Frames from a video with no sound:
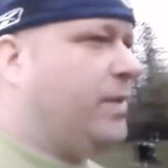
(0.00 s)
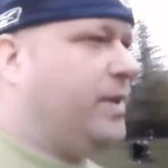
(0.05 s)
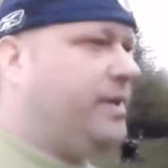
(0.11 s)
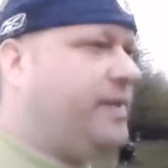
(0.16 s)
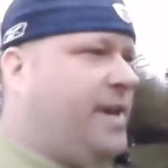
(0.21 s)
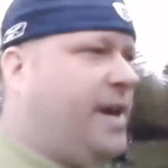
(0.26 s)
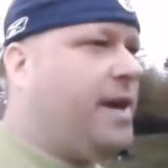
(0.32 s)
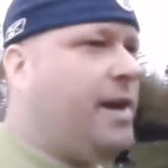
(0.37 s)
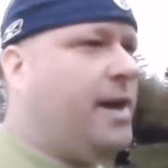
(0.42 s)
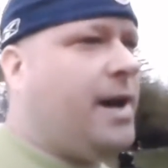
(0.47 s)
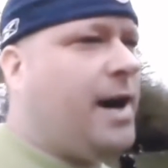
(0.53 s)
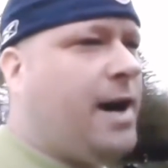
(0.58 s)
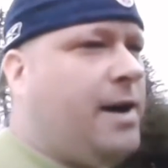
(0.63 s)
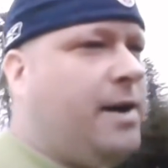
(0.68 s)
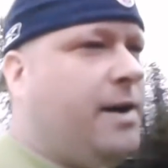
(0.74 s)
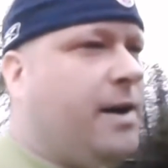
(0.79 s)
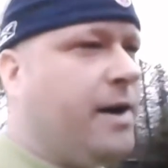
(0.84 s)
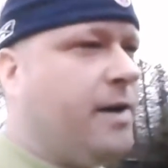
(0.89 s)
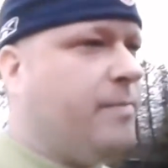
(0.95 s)
when taking
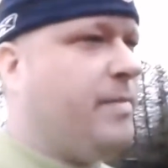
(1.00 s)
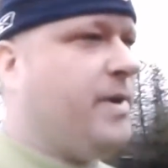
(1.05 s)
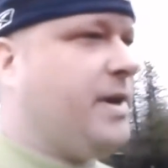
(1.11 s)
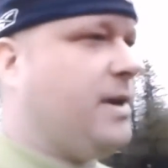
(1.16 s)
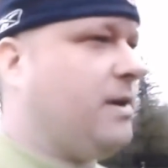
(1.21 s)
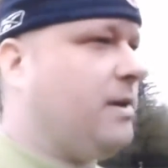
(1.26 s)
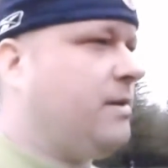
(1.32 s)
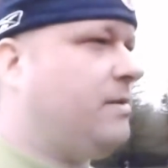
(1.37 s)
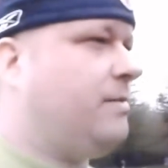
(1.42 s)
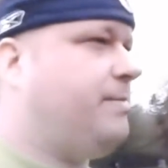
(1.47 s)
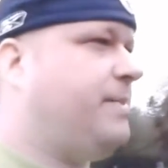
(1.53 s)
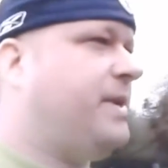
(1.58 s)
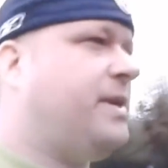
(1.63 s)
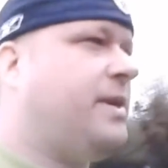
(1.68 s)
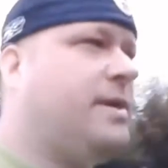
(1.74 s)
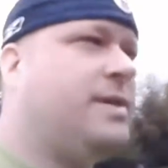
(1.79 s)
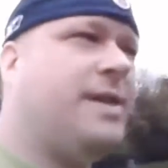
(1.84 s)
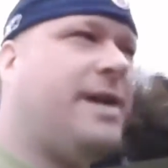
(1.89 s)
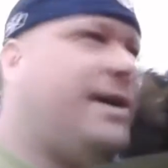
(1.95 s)
on Nightmare,
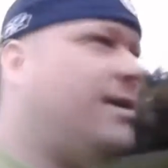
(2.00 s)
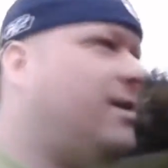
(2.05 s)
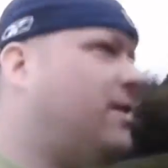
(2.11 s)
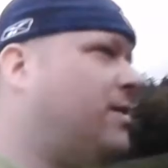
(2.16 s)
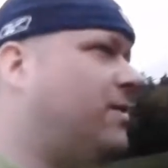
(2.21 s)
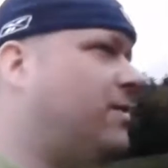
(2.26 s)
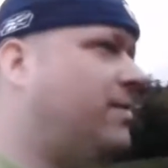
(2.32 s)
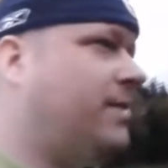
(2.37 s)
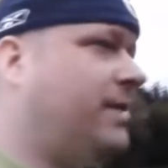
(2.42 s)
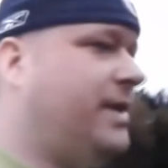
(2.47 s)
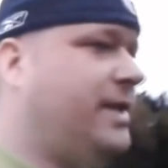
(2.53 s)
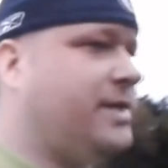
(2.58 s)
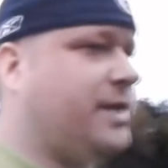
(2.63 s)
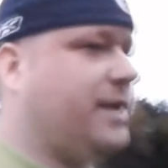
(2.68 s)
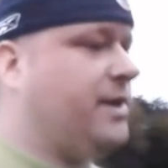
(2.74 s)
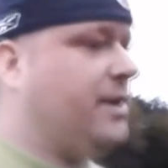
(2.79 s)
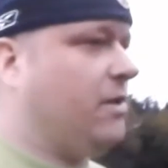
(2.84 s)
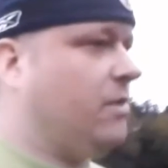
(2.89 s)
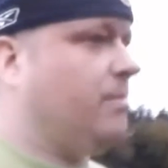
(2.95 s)
because I know
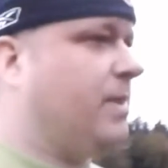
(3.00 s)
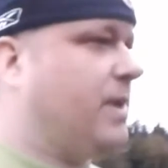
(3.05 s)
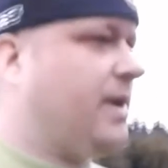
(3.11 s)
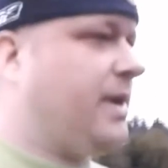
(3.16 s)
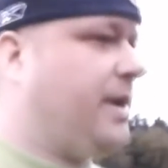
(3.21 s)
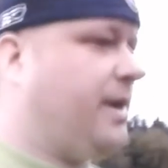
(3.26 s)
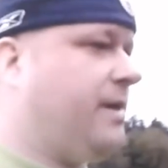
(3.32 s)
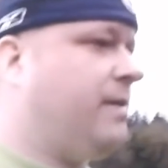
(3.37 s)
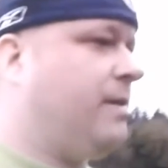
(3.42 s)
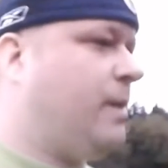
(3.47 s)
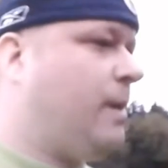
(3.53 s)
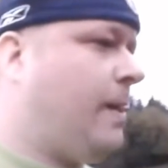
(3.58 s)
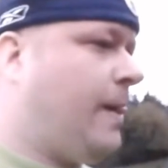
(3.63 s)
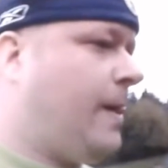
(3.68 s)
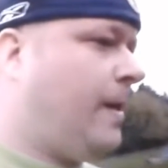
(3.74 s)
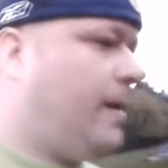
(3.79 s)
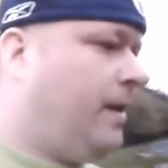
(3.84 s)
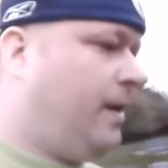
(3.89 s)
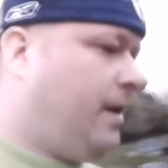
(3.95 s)
he's a nobody,
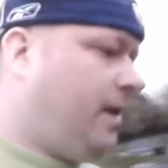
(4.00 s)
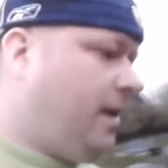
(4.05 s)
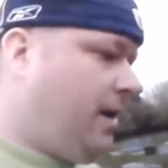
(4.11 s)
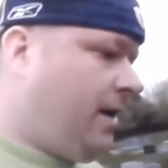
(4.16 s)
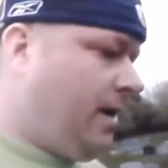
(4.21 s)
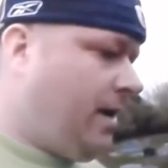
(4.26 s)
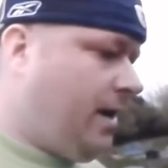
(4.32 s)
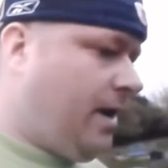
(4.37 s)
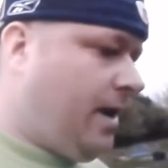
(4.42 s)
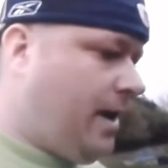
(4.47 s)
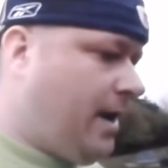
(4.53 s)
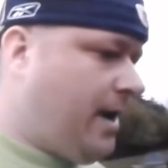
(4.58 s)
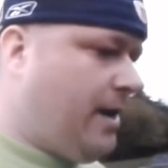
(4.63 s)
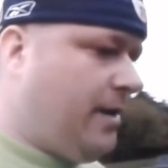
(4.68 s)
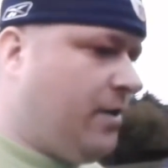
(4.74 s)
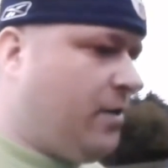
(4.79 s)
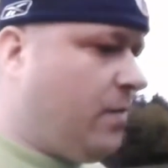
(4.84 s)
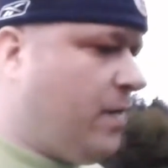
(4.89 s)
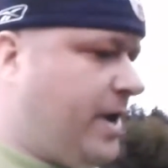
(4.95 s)

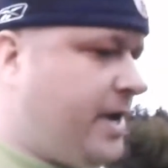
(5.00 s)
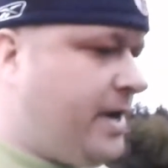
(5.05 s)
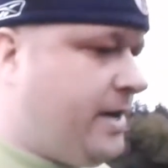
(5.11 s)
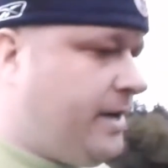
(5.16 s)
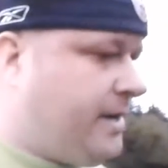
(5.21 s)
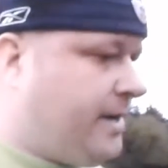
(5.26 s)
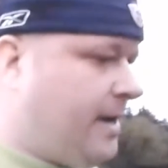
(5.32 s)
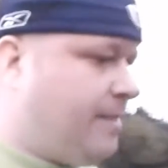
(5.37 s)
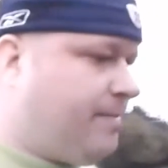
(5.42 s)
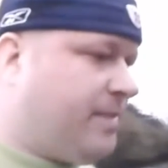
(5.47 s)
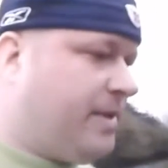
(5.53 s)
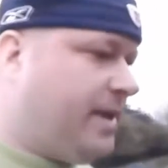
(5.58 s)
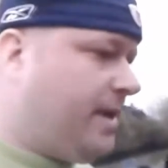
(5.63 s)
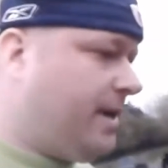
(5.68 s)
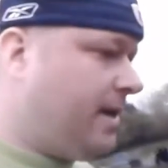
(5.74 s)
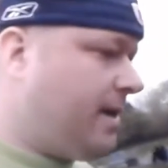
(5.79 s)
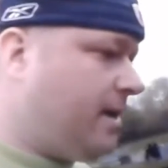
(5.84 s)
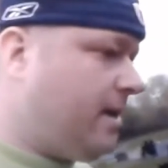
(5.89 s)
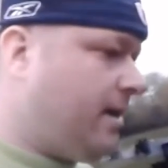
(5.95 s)
and the way he kept
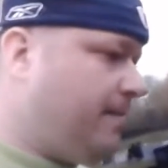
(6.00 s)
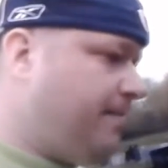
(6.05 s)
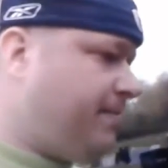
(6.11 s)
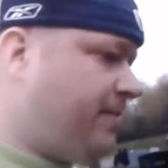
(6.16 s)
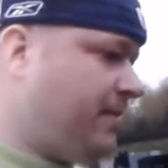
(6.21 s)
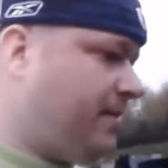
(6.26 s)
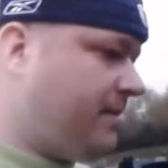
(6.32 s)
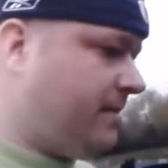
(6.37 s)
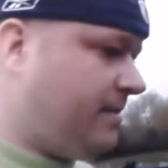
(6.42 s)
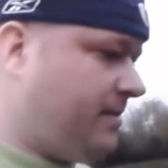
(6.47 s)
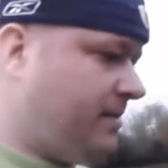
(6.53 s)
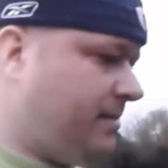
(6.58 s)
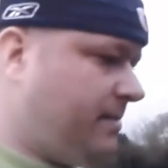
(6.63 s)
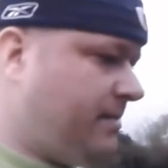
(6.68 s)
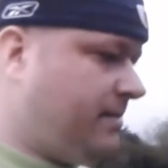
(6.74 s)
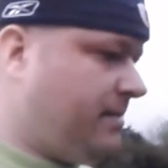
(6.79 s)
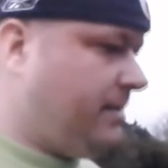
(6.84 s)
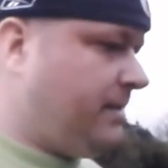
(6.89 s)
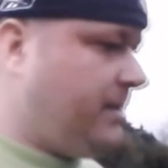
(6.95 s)
getting up,
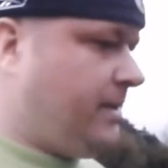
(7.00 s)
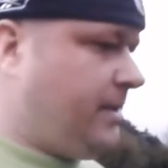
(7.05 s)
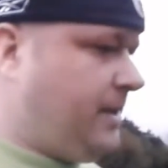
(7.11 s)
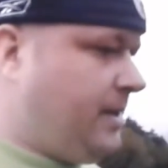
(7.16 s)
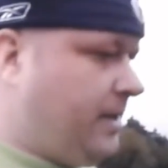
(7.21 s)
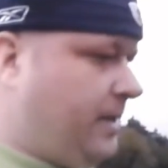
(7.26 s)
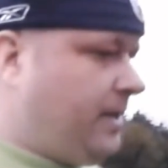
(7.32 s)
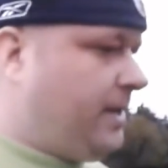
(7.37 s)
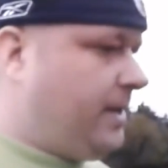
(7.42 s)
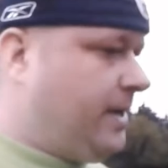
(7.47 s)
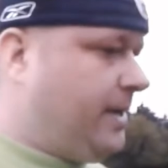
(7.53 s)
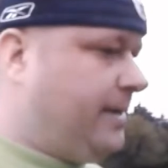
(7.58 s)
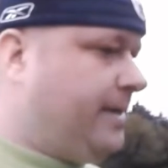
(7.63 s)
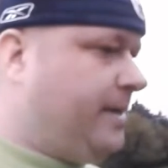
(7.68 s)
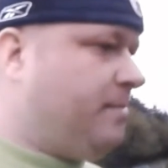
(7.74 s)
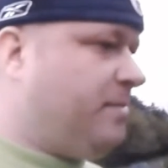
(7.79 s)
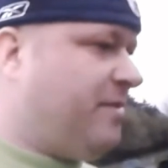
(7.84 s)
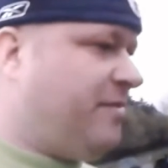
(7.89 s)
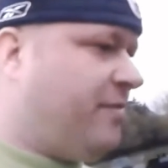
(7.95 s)

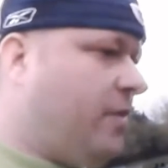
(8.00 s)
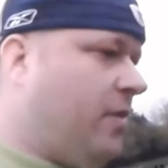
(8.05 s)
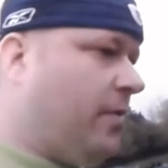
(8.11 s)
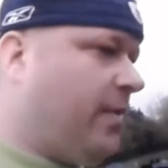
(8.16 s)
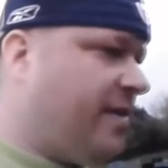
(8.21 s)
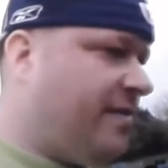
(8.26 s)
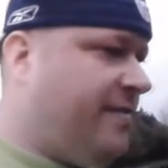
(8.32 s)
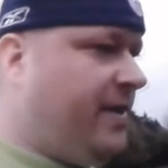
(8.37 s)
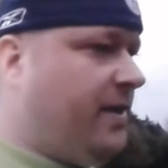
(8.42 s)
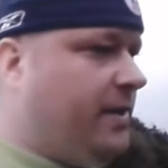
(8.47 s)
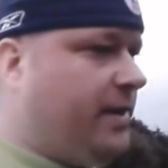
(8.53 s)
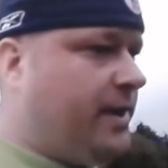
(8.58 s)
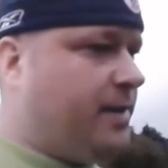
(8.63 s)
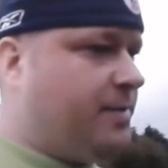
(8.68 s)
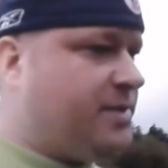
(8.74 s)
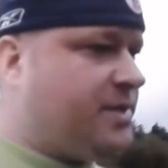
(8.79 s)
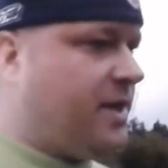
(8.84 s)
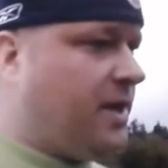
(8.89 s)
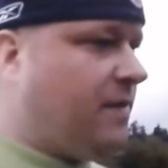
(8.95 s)
and then before
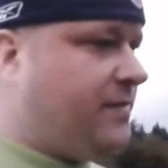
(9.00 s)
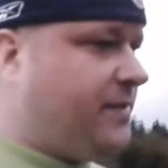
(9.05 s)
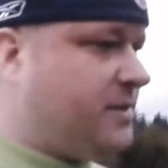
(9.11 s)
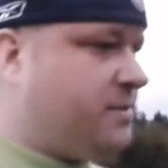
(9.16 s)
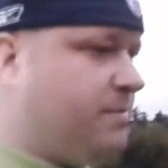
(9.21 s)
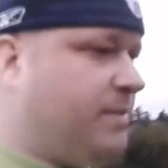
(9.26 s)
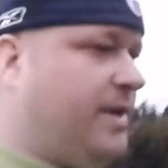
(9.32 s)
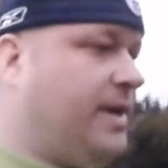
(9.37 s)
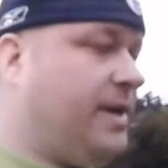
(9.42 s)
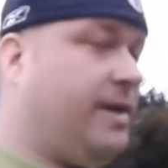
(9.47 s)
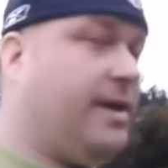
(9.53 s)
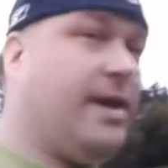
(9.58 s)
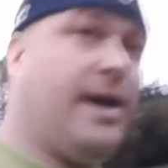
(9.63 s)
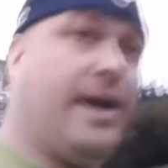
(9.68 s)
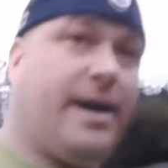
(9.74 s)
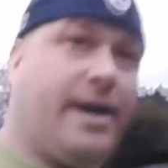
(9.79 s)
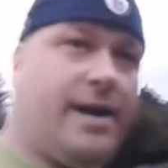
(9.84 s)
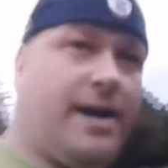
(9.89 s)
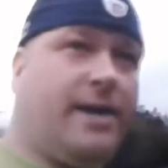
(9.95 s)
revealing himself as being the
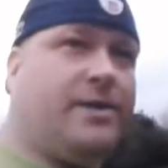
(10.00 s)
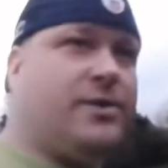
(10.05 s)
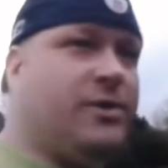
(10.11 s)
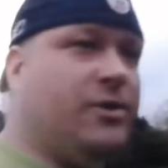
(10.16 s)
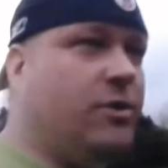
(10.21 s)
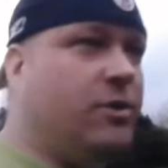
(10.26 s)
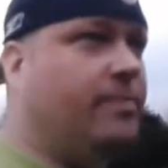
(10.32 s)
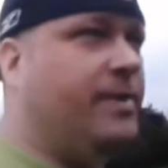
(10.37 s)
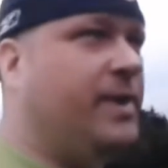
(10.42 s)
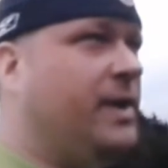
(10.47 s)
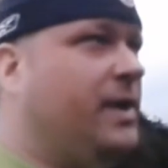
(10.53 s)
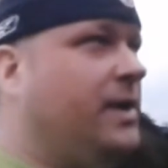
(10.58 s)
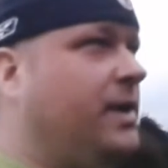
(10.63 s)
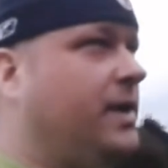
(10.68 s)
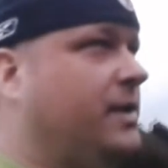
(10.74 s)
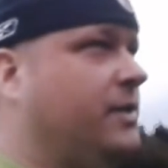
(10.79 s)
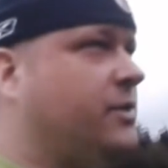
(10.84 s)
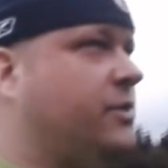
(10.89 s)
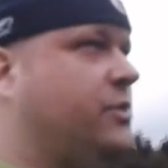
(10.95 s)
Icon Soup,
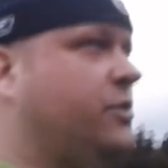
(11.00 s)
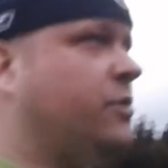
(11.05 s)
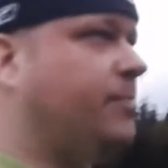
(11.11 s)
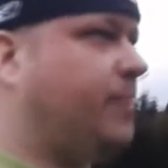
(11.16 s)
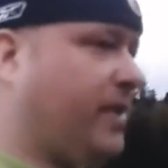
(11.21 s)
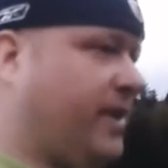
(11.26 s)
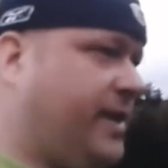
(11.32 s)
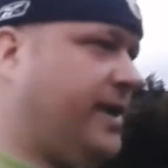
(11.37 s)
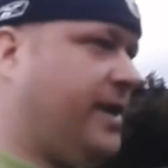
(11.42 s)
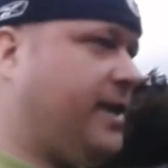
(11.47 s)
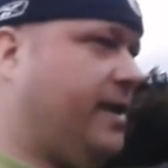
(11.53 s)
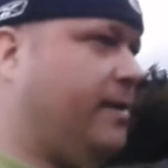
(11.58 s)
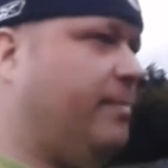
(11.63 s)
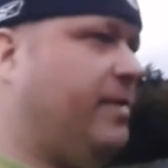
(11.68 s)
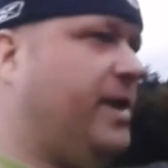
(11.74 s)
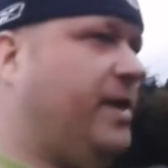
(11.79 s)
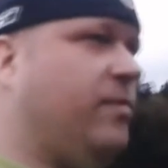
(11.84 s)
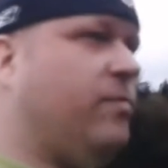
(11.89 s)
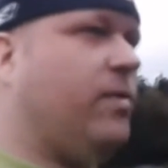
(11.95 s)
and super
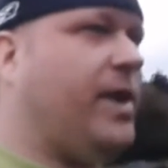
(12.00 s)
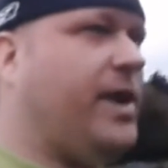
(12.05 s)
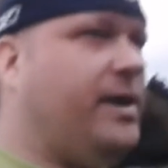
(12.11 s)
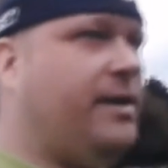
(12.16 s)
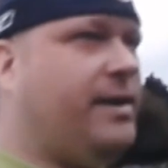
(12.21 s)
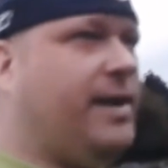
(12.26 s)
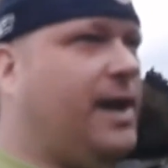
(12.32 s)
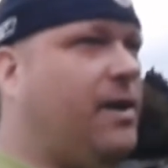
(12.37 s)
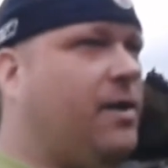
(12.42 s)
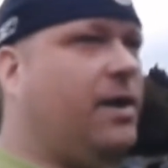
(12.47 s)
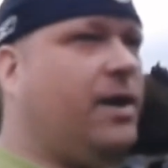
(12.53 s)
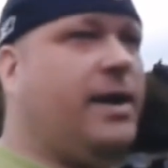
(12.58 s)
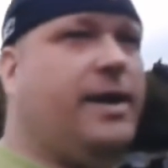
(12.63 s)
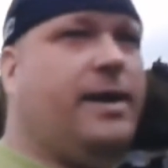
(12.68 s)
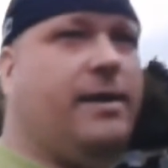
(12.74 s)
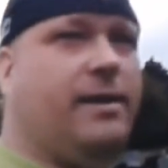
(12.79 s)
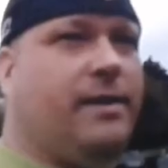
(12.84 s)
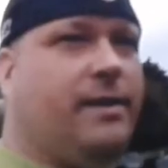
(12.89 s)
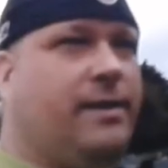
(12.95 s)
kicking me right down a
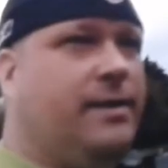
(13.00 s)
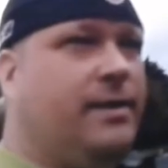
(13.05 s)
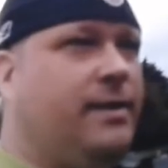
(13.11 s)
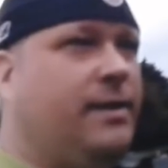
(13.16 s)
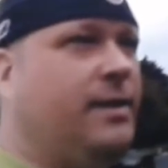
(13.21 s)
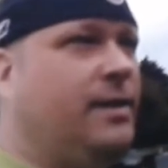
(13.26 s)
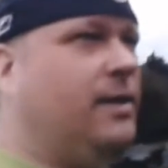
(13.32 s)
hill,